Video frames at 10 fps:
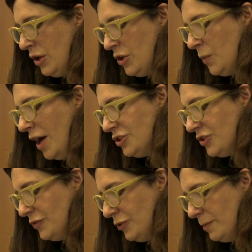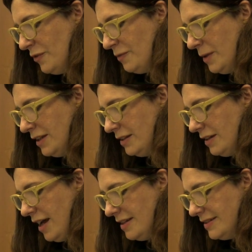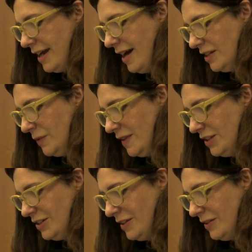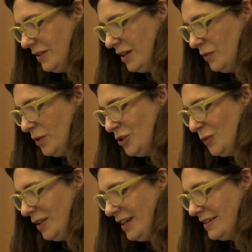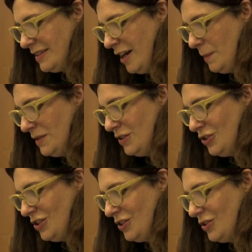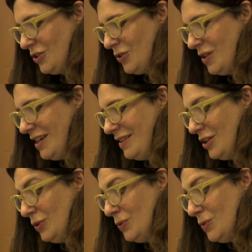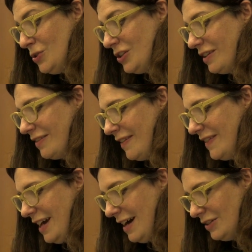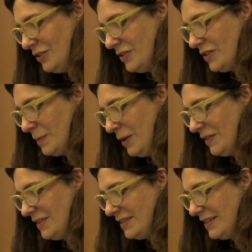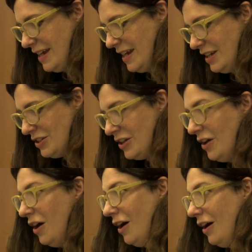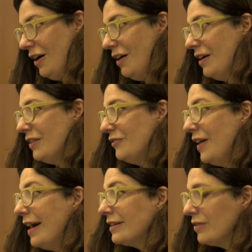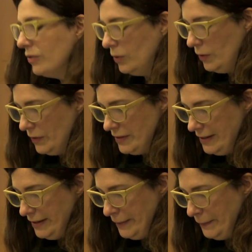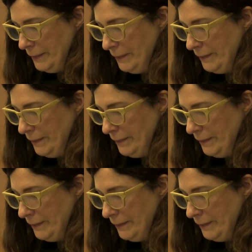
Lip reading: You watch the form of men as they act with each other in ritualized opposition to create the illusion that the actors upon the stage are, in fact, the whole scene.